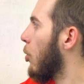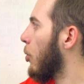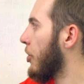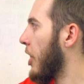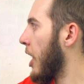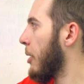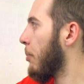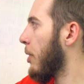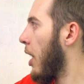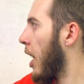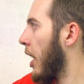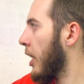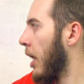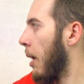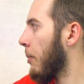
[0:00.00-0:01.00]
With that
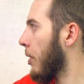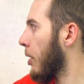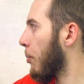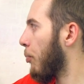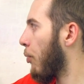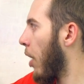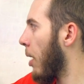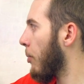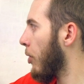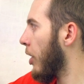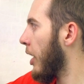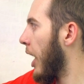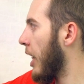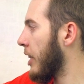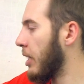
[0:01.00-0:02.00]
applied, I'm gonna primer
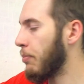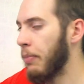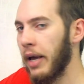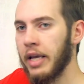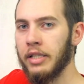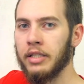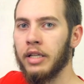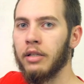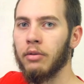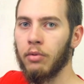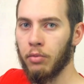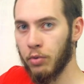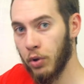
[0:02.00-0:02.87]
it and then paint it.